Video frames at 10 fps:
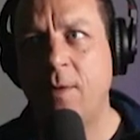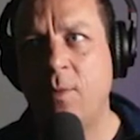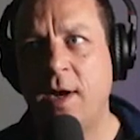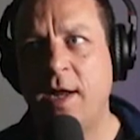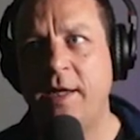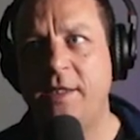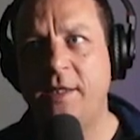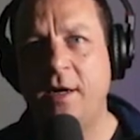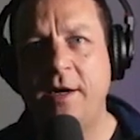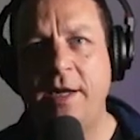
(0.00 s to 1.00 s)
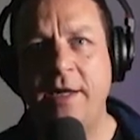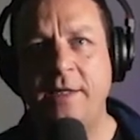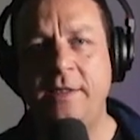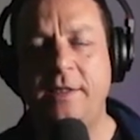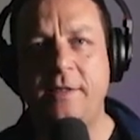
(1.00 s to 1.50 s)
when I
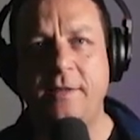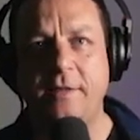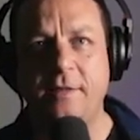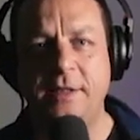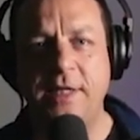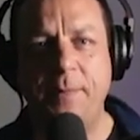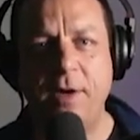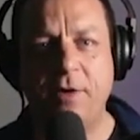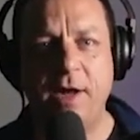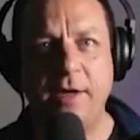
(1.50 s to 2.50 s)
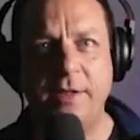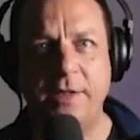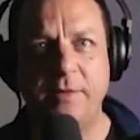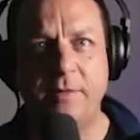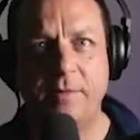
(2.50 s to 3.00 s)
started depping
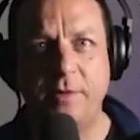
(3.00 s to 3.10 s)
around